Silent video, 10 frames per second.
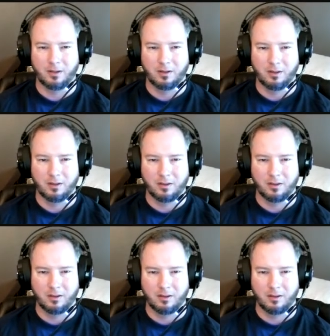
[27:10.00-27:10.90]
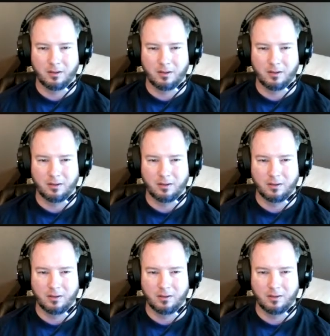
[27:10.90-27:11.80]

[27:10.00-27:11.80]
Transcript: No one is speaking in this clip.